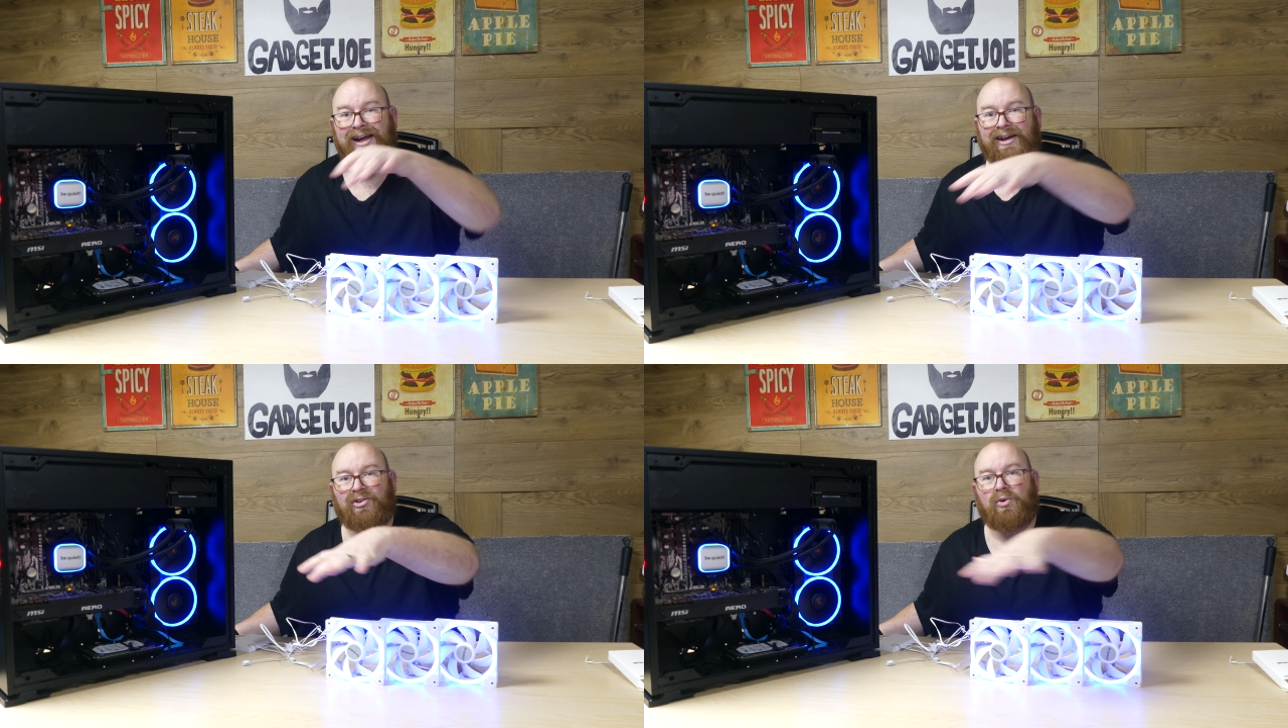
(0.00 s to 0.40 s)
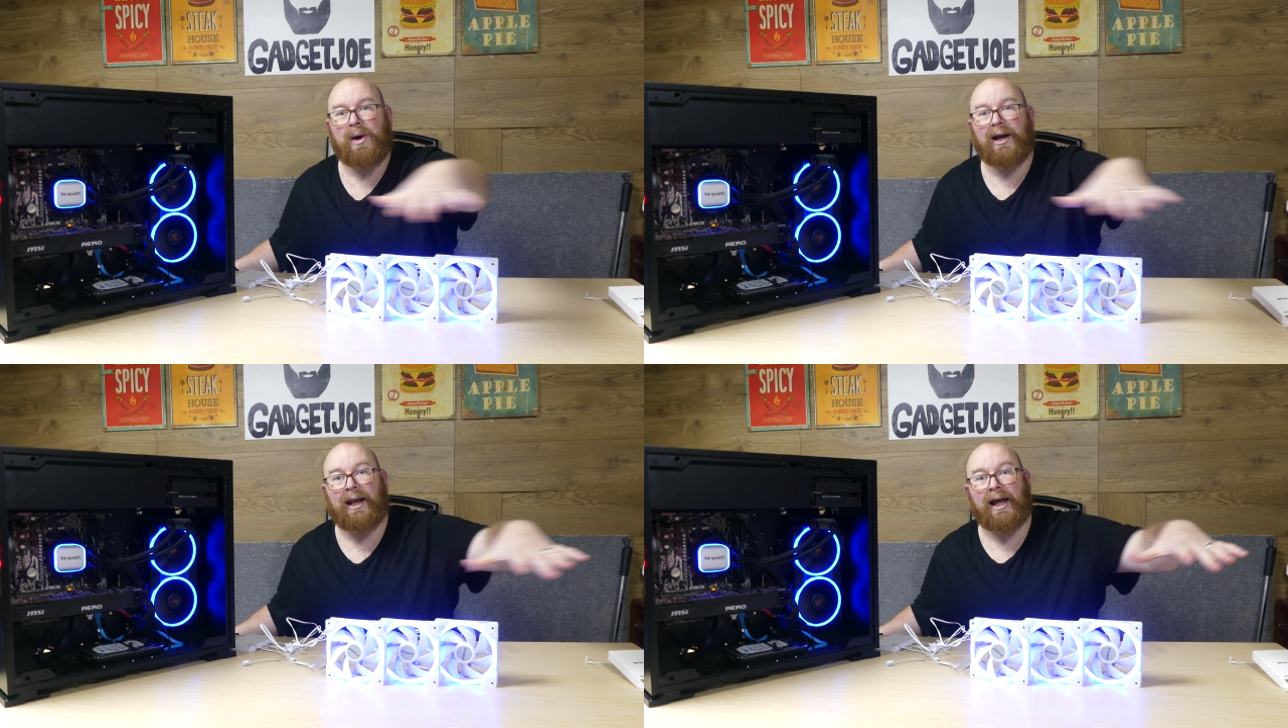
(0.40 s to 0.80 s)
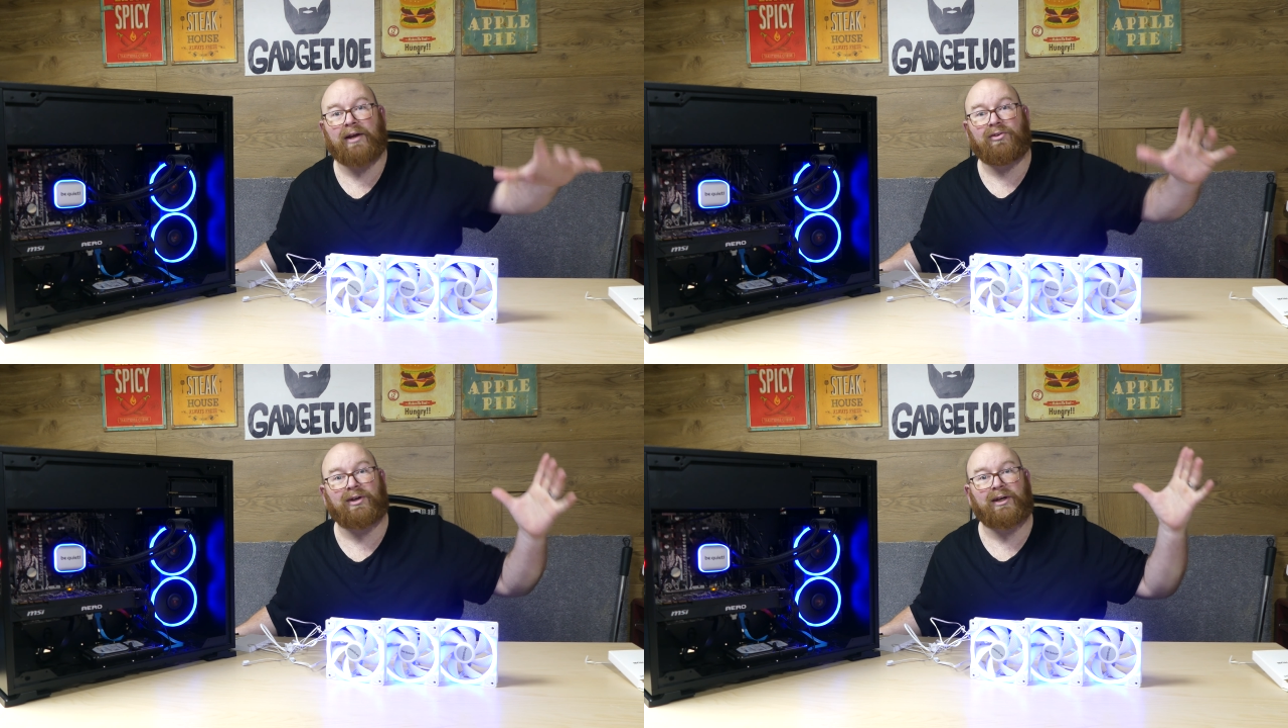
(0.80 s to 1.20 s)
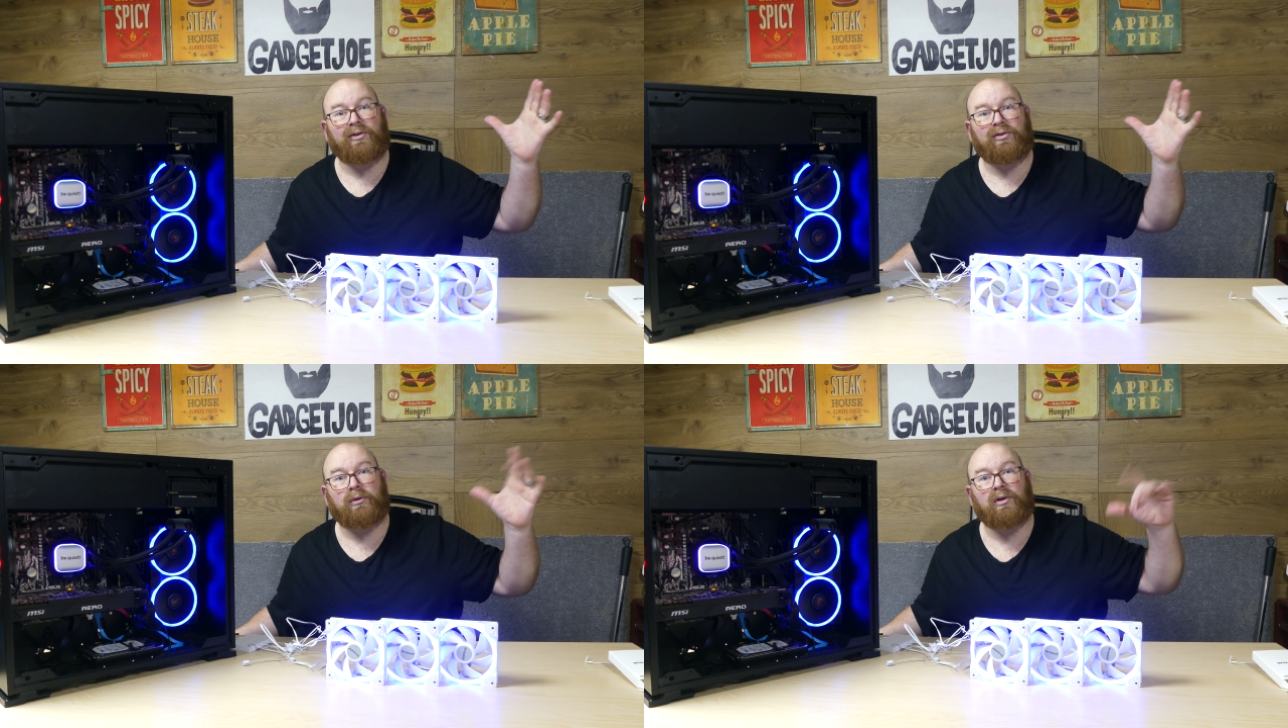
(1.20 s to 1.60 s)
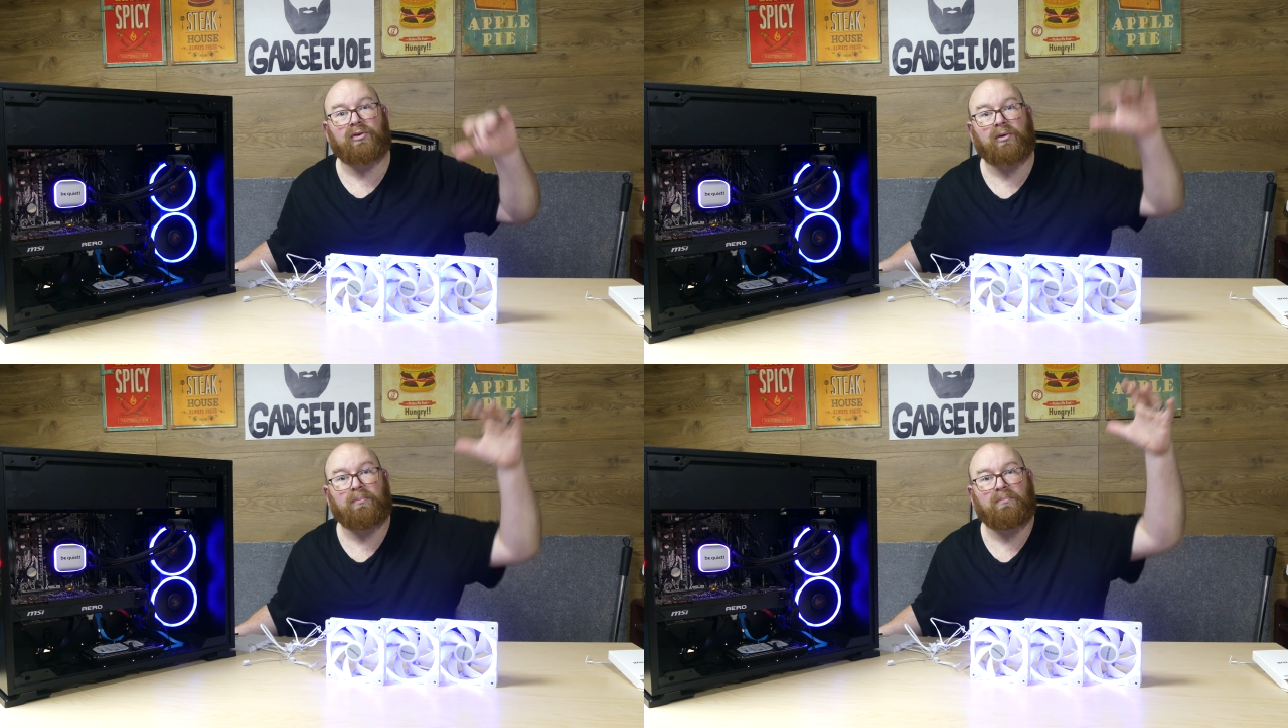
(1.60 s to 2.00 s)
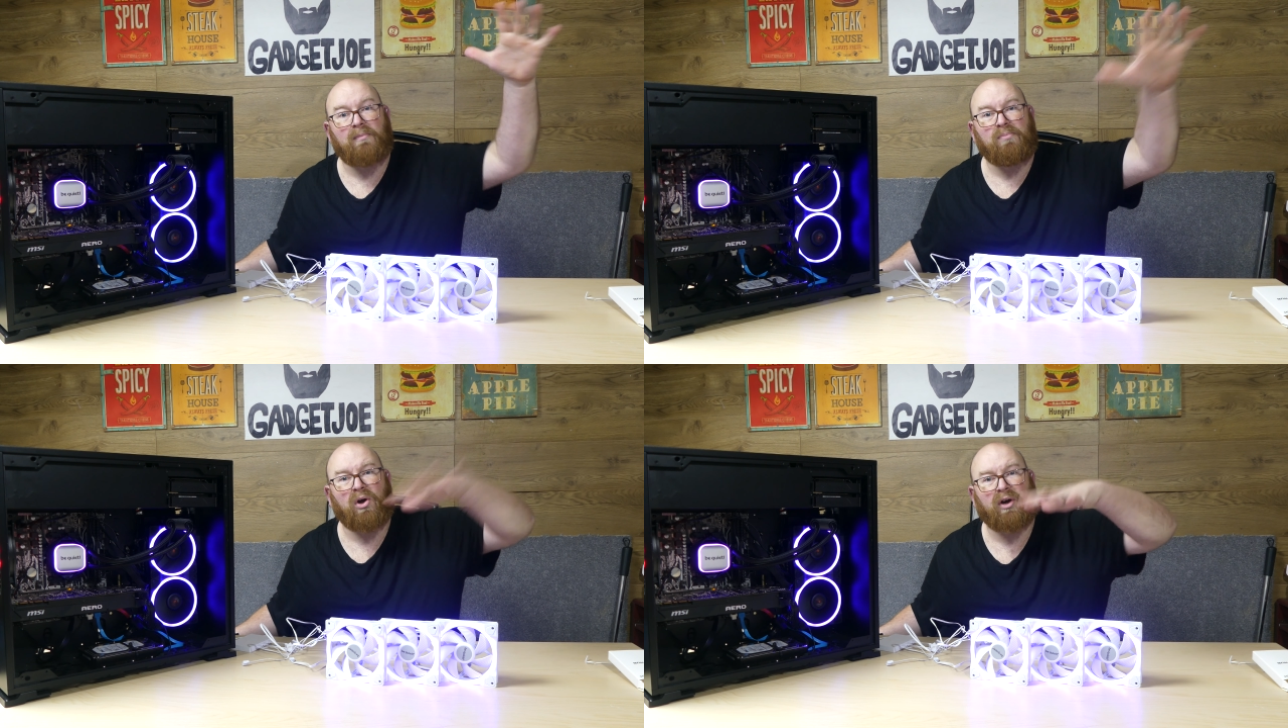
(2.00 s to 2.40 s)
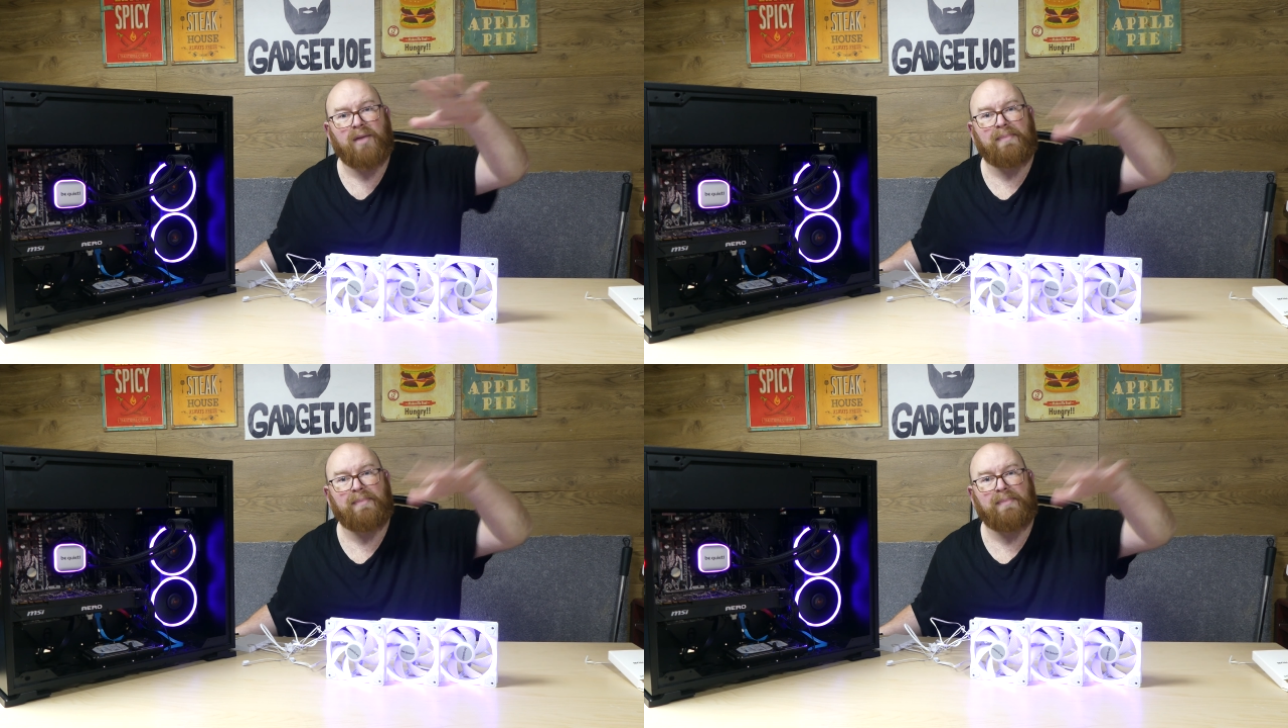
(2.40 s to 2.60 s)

It's quite light here, so it's blocking